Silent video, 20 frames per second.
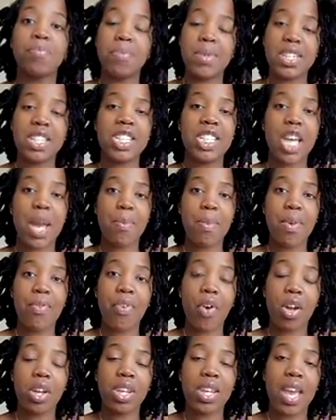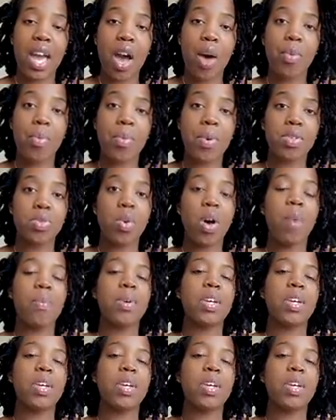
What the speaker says: Please check my Fuck the Heat album as well,